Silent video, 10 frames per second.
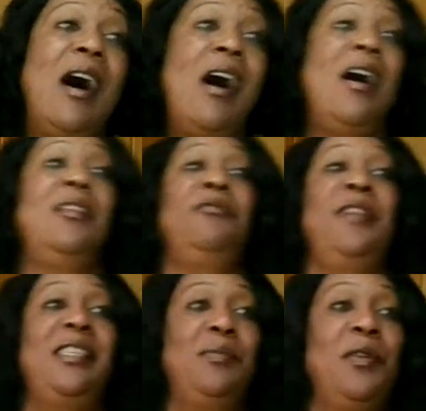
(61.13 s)
on
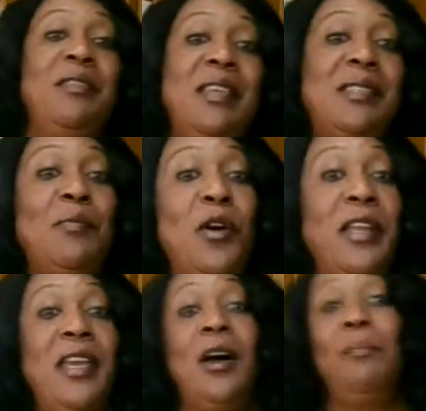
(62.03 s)
Facebook this
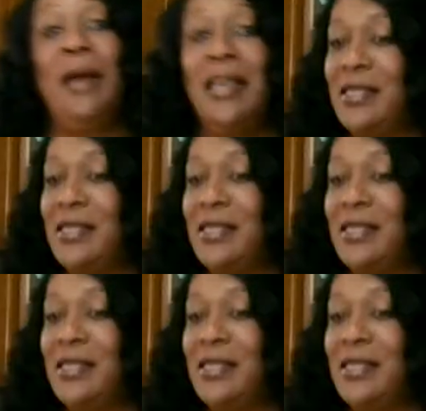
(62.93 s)
morning on my